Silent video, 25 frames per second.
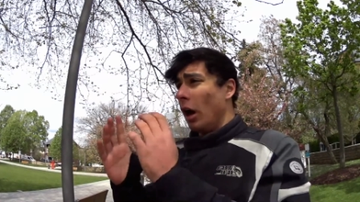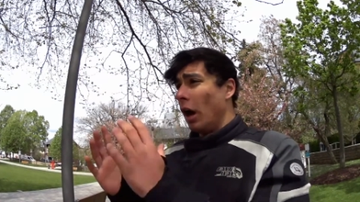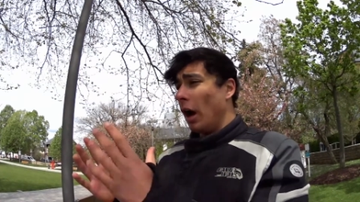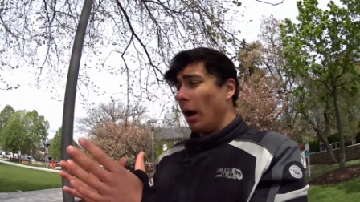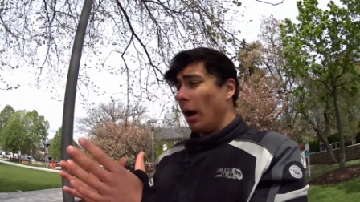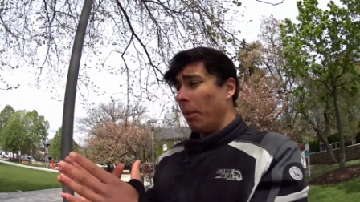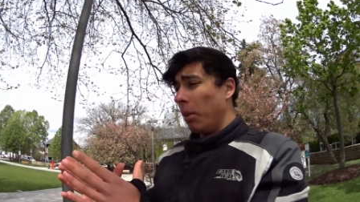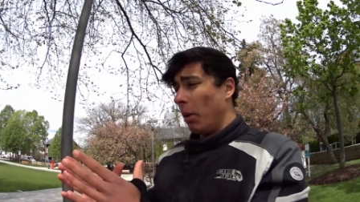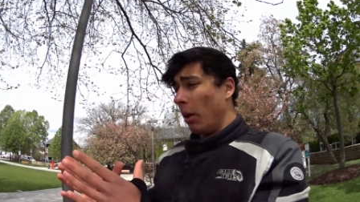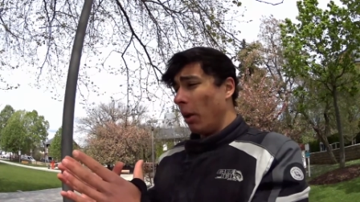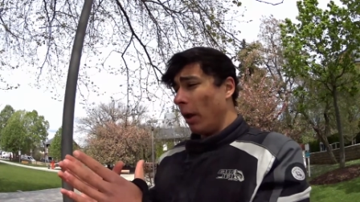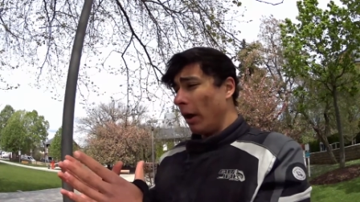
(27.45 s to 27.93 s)

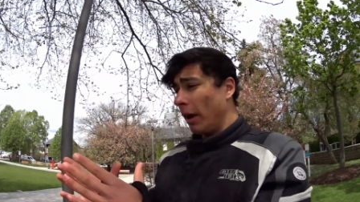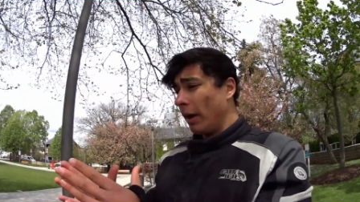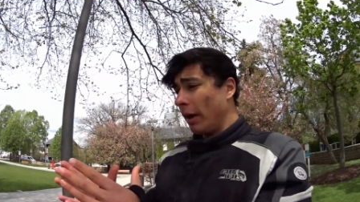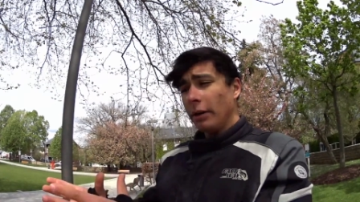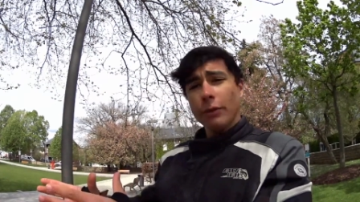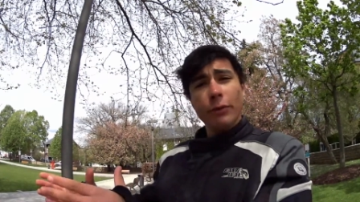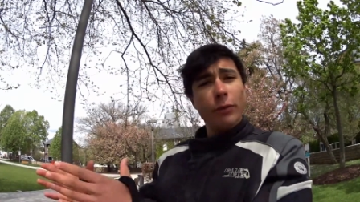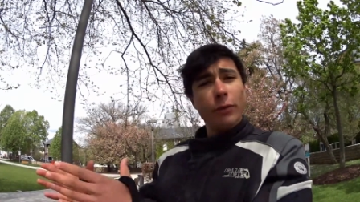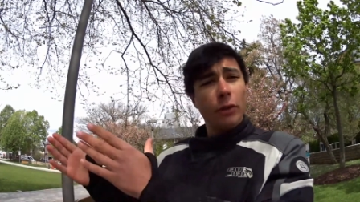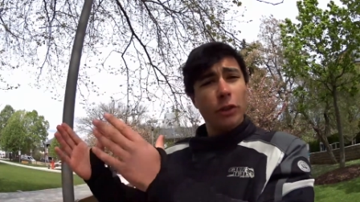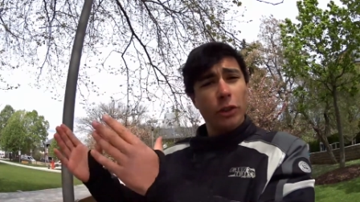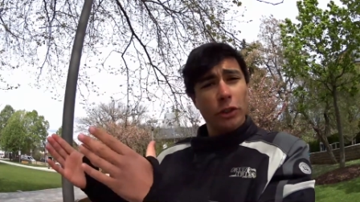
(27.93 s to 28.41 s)
apply
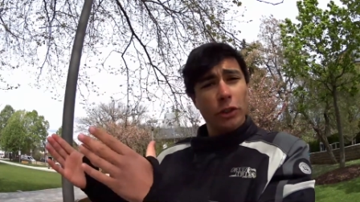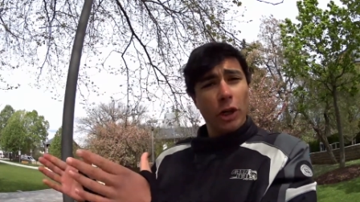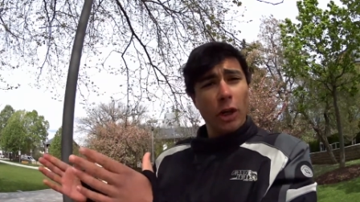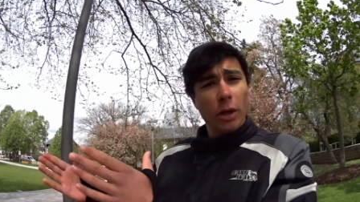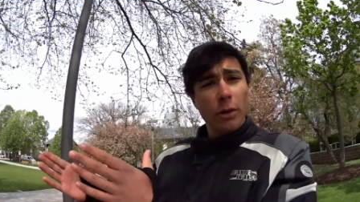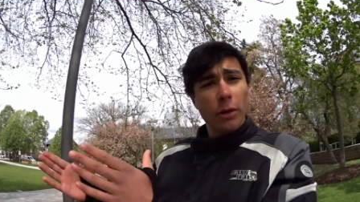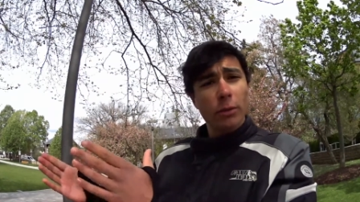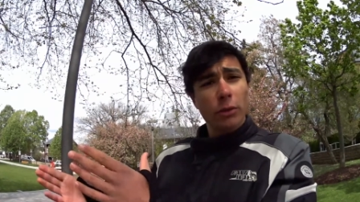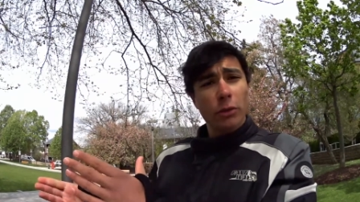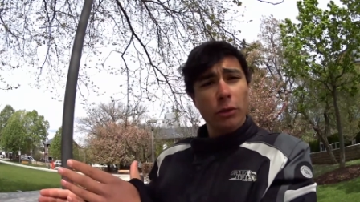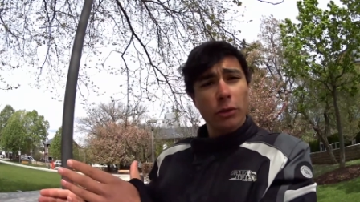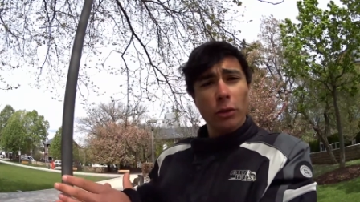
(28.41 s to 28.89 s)
for
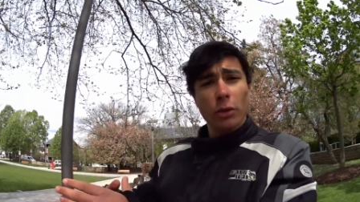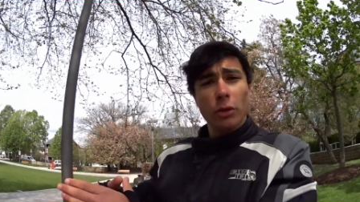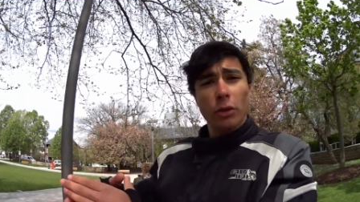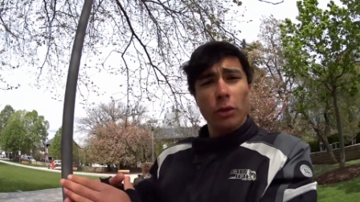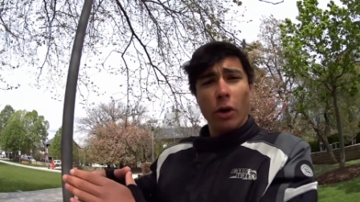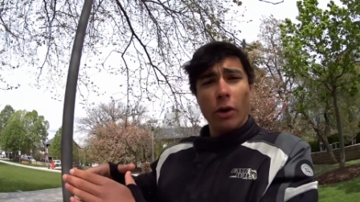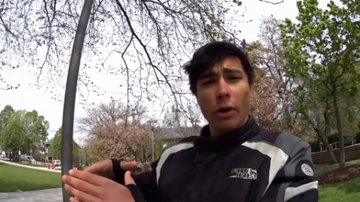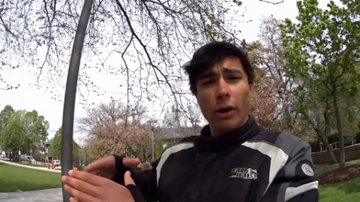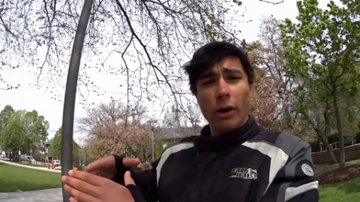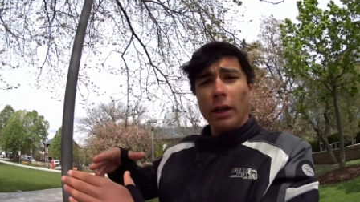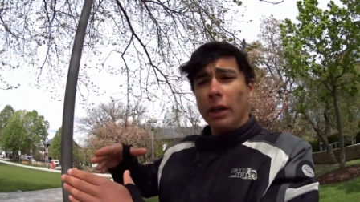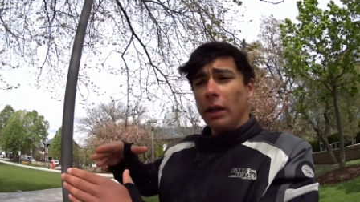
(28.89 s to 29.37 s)
jobs. So
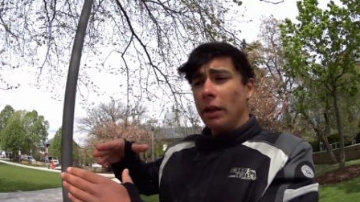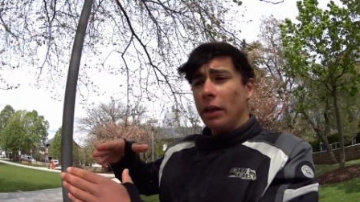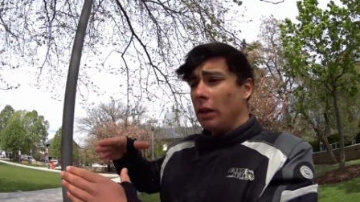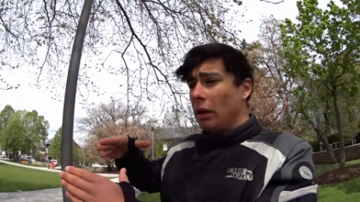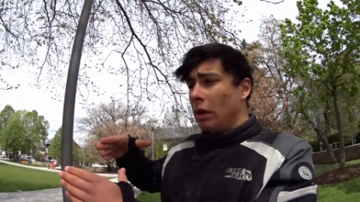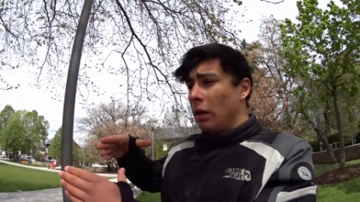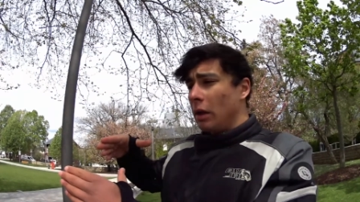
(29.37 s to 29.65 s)
going